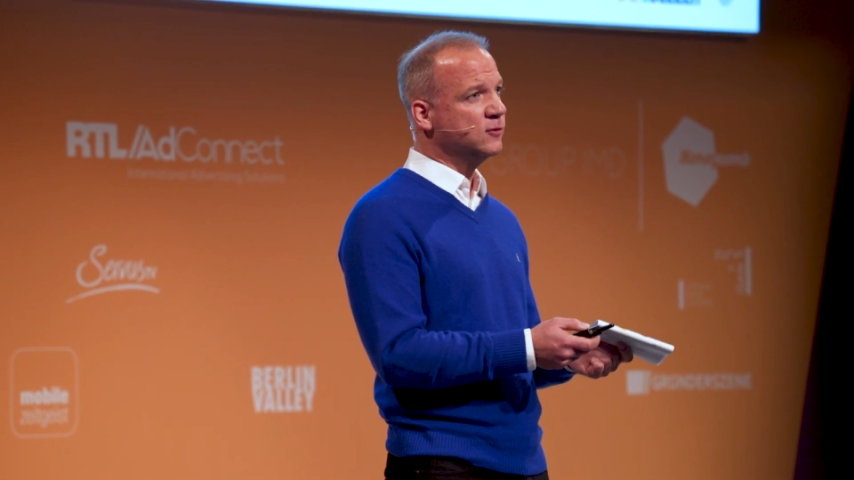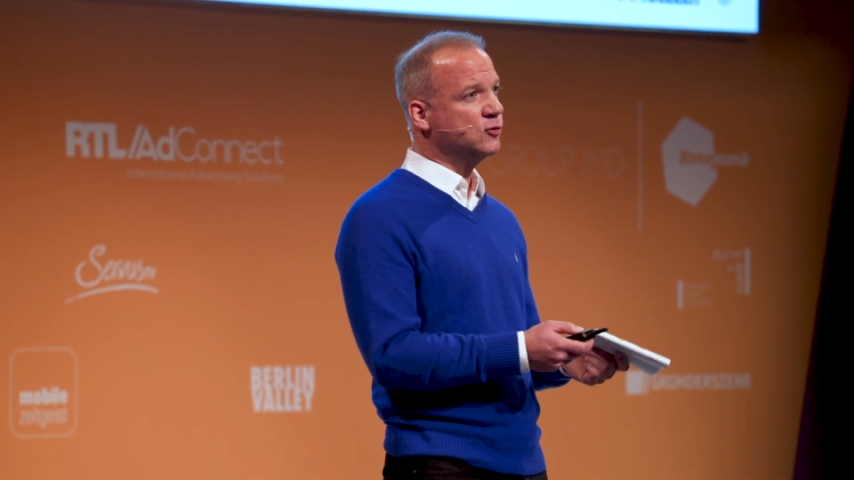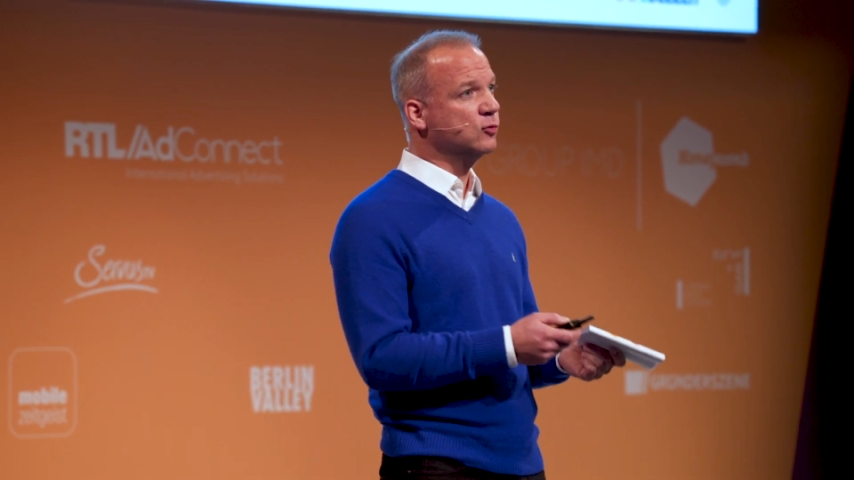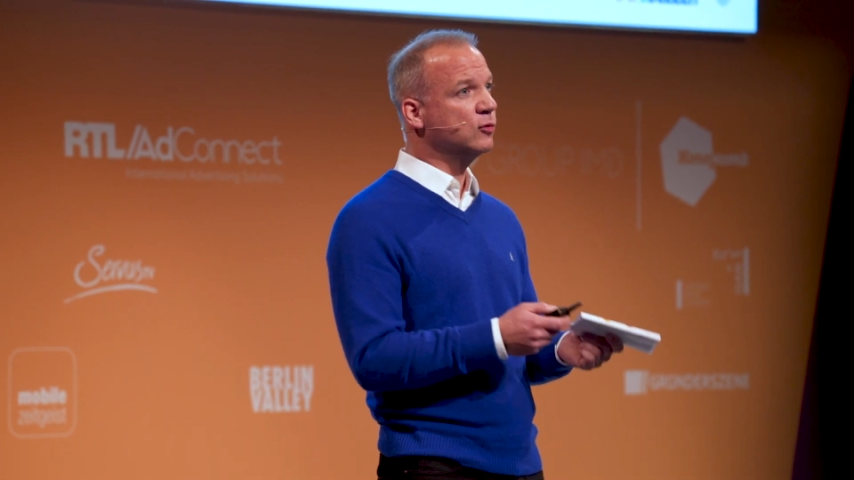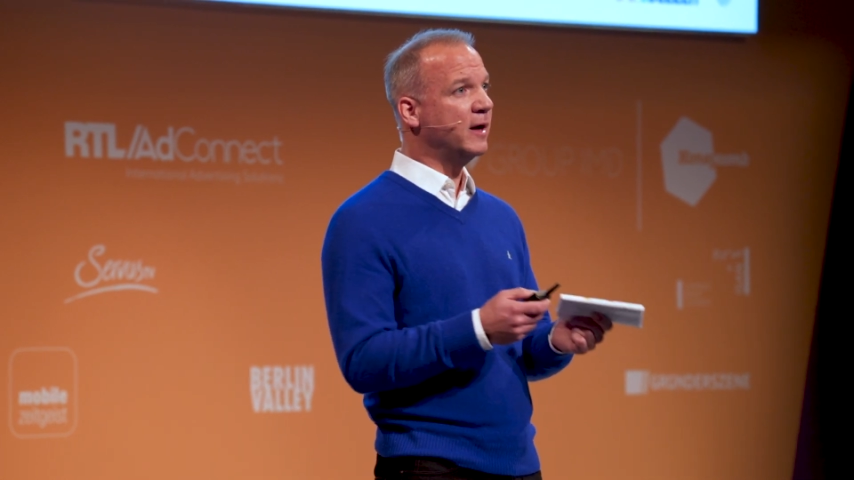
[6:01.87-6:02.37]

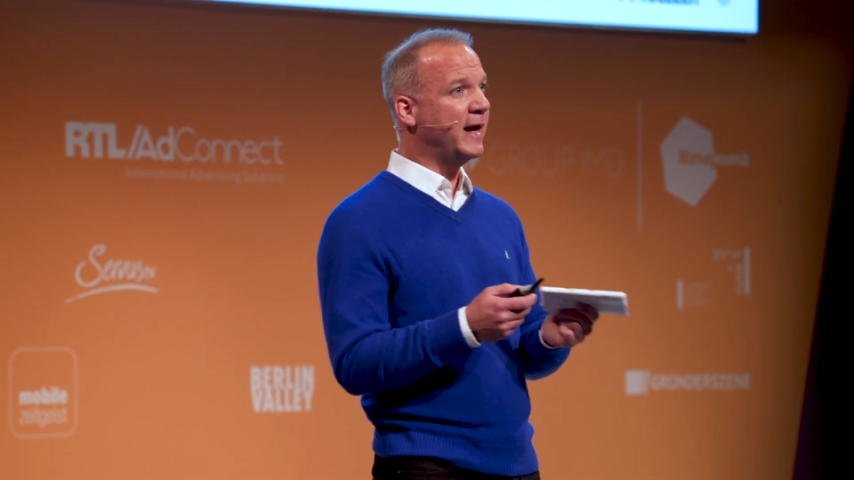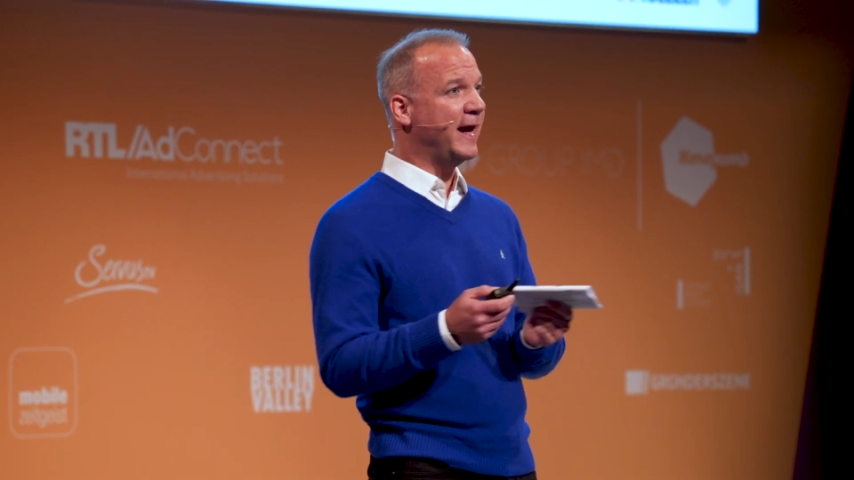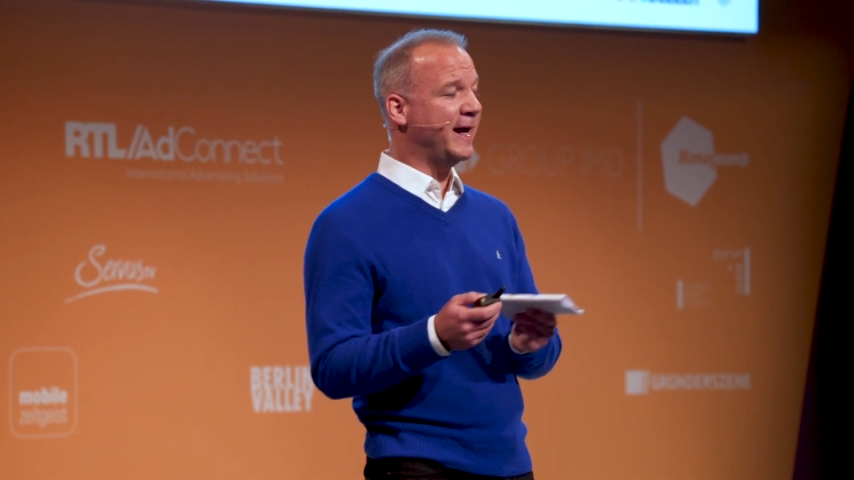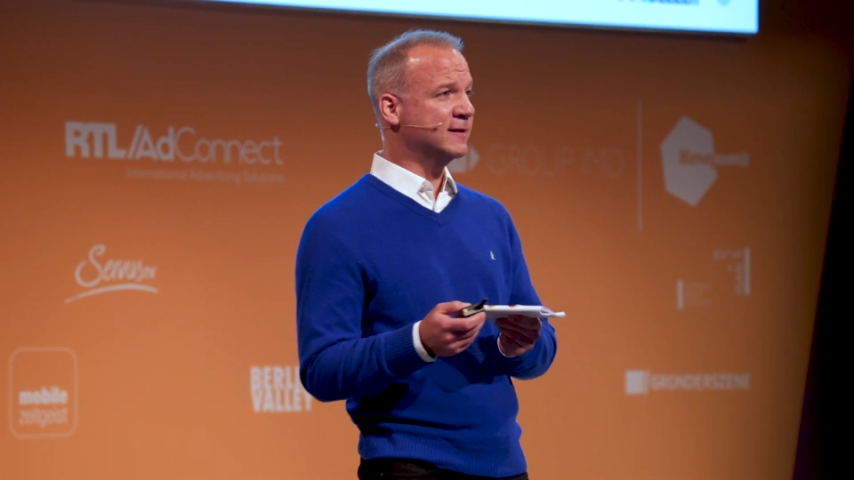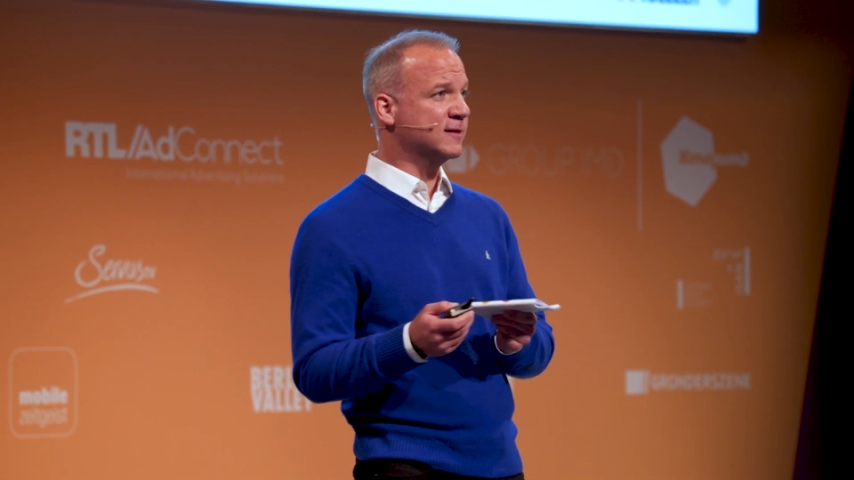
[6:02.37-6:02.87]
to
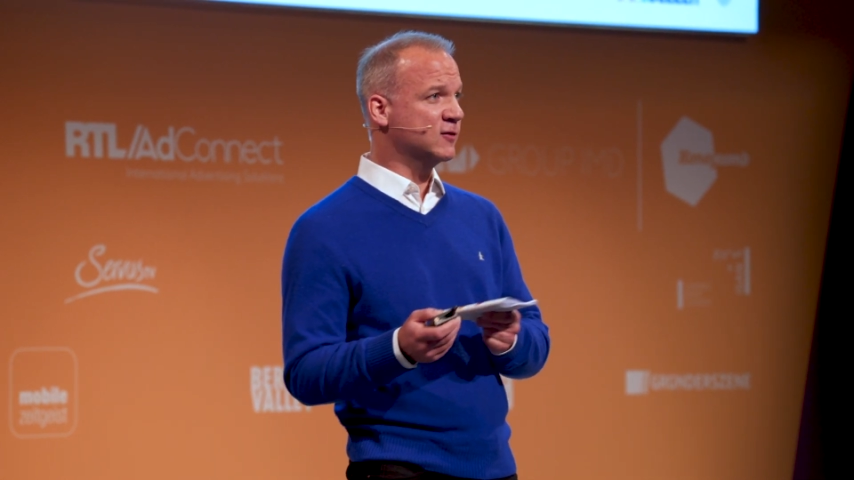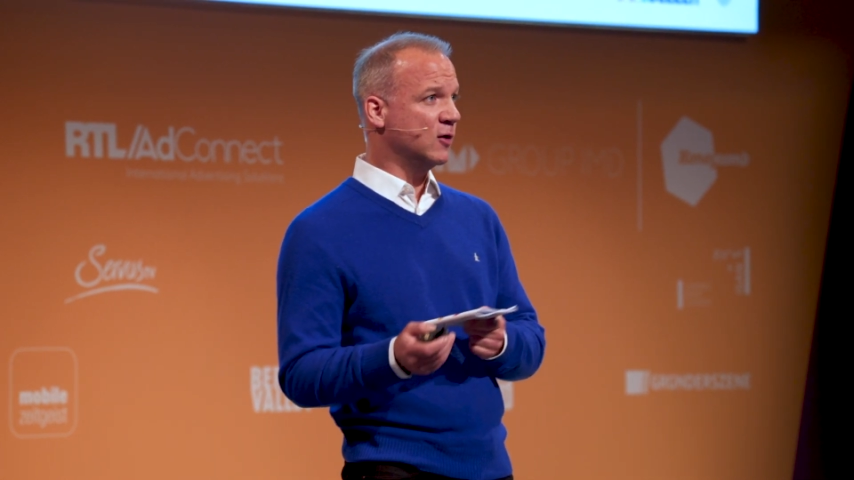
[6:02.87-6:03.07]
access